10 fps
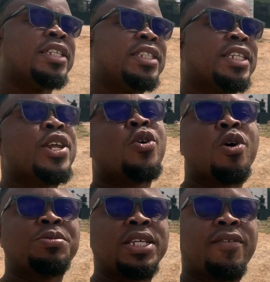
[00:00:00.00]
they don't
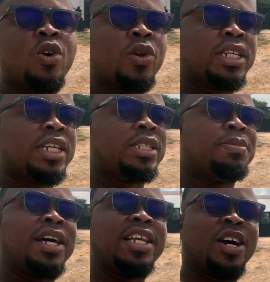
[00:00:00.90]
observe holidays,
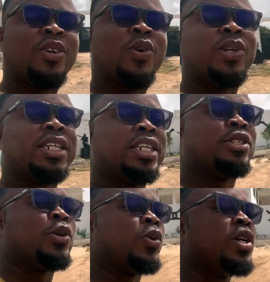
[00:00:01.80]
but here on holiday.
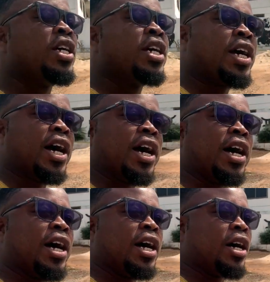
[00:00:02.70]
So
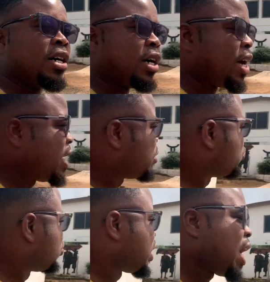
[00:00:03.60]
I
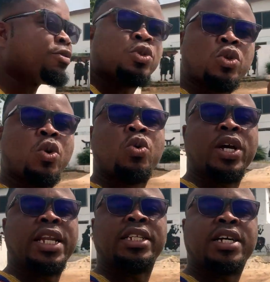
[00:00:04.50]
would have to go
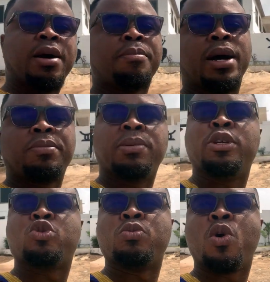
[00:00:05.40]
and then come back maybe
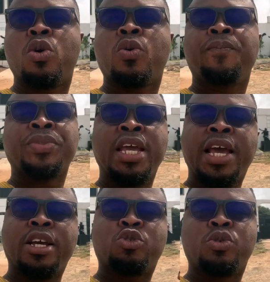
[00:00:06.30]
tomorrow.
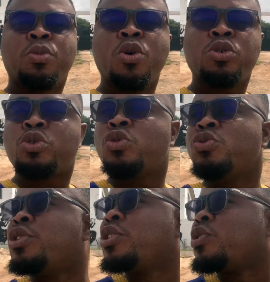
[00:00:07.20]
And tomorrow school
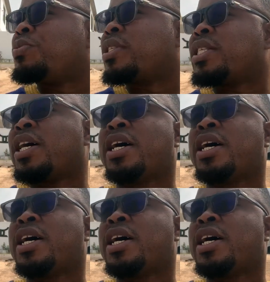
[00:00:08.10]
resumes